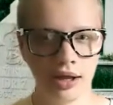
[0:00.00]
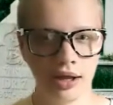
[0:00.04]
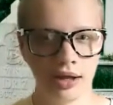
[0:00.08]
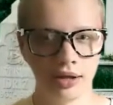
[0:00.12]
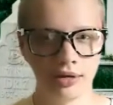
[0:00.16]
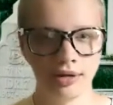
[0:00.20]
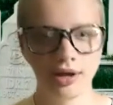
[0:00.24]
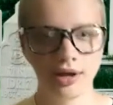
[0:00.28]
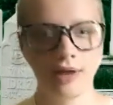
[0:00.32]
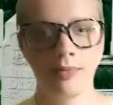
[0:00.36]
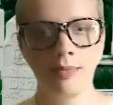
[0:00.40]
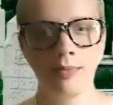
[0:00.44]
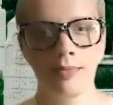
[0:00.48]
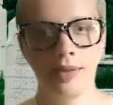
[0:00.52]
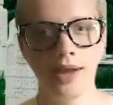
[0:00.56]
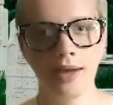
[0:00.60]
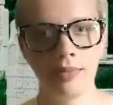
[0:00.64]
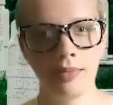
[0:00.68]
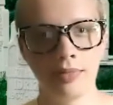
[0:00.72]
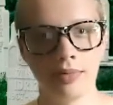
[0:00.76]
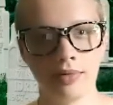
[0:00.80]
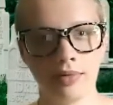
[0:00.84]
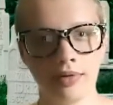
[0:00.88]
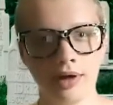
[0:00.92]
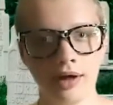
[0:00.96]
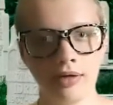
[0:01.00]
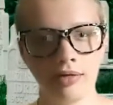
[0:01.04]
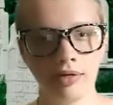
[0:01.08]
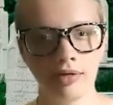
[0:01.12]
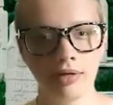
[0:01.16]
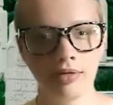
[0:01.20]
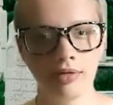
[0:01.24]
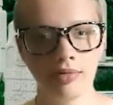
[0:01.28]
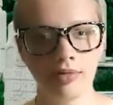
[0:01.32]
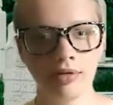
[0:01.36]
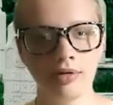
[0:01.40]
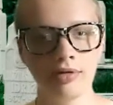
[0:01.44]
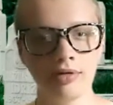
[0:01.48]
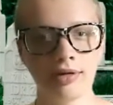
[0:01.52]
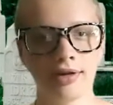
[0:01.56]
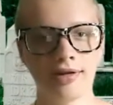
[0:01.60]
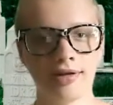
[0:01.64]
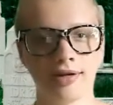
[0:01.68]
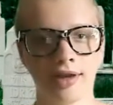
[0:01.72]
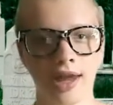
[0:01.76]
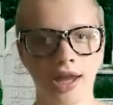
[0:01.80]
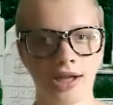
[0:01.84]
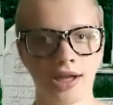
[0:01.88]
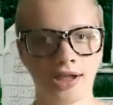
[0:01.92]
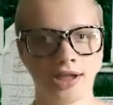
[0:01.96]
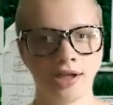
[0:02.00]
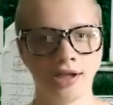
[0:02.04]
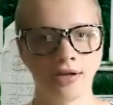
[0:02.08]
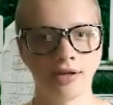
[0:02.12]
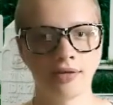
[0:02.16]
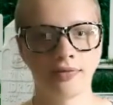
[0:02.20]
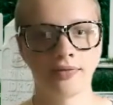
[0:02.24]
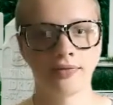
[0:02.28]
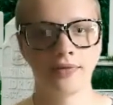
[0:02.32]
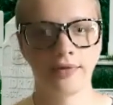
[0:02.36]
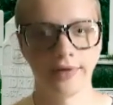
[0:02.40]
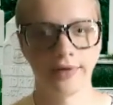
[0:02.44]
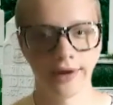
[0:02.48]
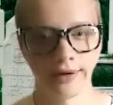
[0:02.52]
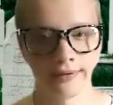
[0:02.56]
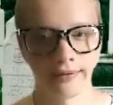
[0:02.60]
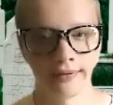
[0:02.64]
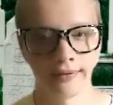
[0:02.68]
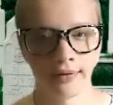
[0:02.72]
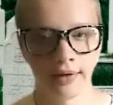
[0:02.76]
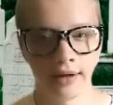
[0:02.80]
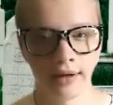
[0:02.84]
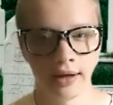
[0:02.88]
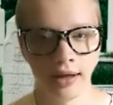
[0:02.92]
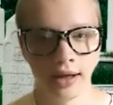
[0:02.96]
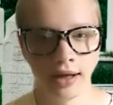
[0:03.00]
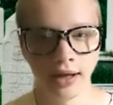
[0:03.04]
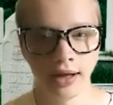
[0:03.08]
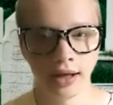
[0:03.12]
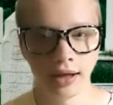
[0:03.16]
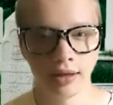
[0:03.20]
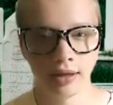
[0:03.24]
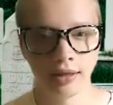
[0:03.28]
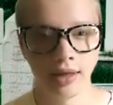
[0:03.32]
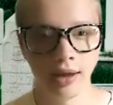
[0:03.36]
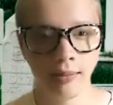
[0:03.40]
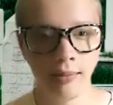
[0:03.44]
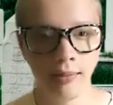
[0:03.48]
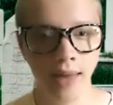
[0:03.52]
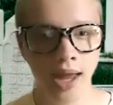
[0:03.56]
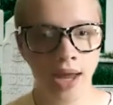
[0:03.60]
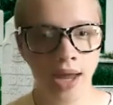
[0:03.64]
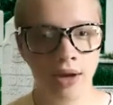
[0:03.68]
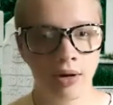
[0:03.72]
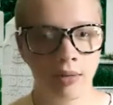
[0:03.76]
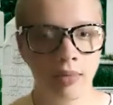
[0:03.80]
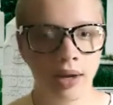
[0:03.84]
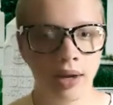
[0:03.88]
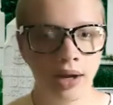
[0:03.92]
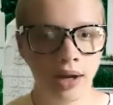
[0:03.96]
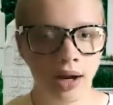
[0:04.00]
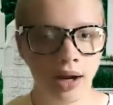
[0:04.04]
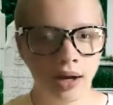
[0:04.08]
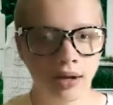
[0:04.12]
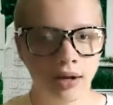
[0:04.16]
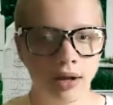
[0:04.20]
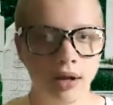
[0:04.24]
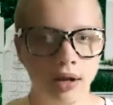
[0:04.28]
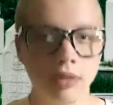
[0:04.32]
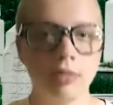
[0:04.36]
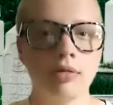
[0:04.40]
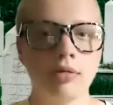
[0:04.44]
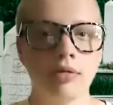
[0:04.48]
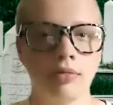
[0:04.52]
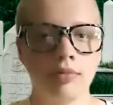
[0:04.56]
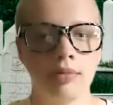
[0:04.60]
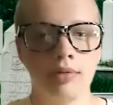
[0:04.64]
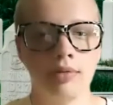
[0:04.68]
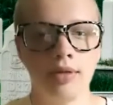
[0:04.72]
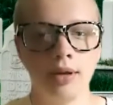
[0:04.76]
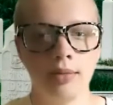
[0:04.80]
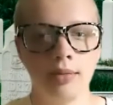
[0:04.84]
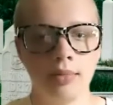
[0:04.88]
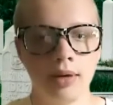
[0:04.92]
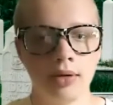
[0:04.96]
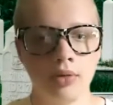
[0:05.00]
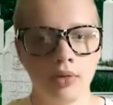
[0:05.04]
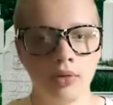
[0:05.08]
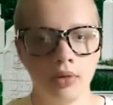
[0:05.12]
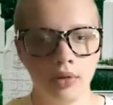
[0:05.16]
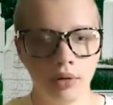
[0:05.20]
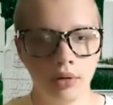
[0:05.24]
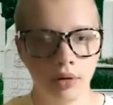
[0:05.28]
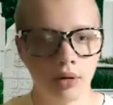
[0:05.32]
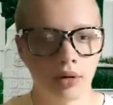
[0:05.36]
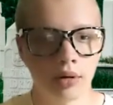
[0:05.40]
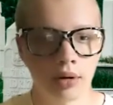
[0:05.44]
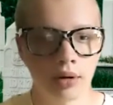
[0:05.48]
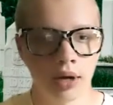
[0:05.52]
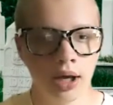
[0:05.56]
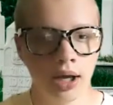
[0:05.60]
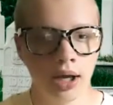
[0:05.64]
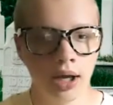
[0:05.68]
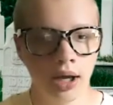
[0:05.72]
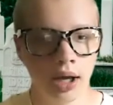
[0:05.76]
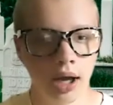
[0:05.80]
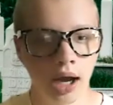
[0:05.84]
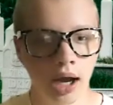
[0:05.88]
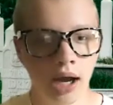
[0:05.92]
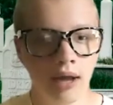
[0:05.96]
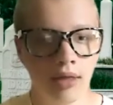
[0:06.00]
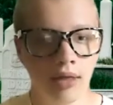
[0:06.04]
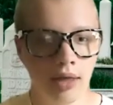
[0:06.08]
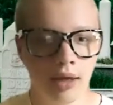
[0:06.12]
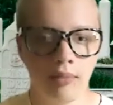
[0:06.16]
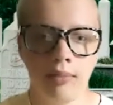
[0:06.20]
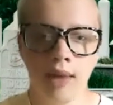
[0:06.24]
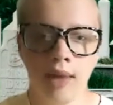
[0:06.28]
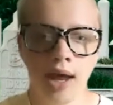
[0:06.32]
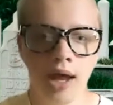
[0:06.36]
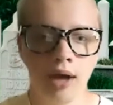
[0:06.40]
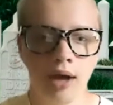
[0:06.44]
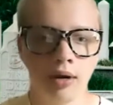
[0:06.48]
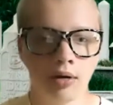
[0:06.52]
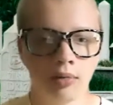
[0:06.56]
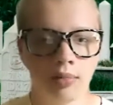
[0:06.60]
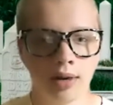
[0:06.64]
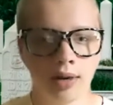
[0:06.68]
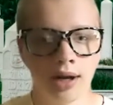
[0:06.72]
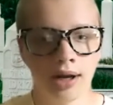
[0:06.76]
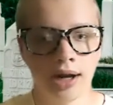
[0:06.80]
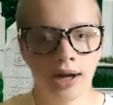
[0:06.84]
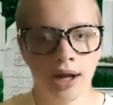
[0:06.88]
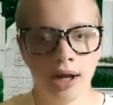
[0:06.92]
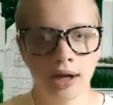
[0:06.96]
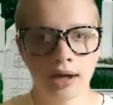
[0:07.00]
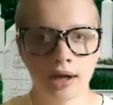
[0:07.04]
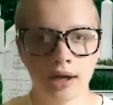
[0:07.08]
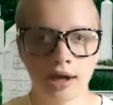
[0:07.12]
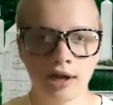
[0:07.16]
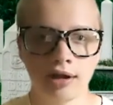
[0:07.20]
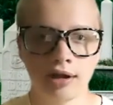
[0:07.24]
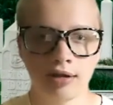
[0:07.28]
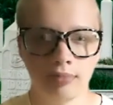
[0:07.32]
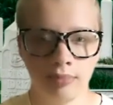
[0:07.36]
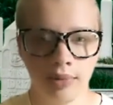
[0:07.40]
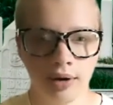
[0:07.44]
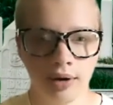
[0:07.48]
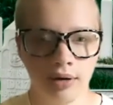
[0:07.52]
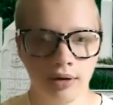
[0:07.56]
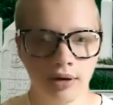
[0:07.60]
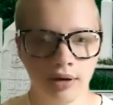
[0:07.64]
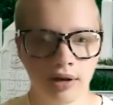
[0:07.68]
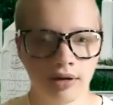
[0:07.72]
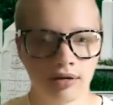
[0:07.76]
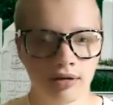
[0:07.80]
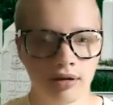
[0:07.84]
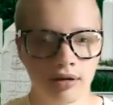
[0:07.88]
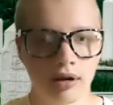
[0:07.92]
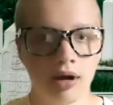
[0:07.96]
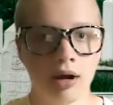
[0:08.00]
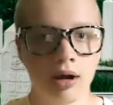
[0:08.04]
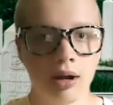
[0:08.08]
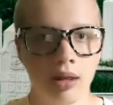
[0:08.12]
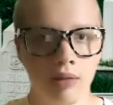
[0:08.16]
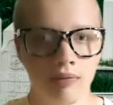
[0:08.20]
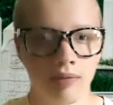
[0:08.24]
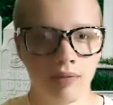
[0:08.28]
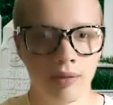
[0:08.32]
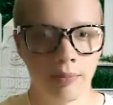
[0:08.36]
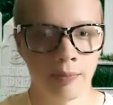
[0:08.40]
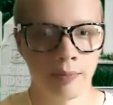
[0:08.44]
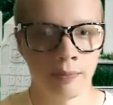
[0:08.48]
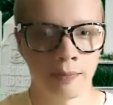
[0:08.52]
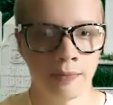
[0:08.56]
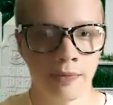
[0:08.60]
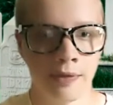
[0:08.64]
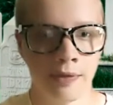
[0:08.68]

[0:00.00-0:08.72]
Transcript: some people go through the stages of grief. They may or may not go through them in order, and they may or may not experience all of them.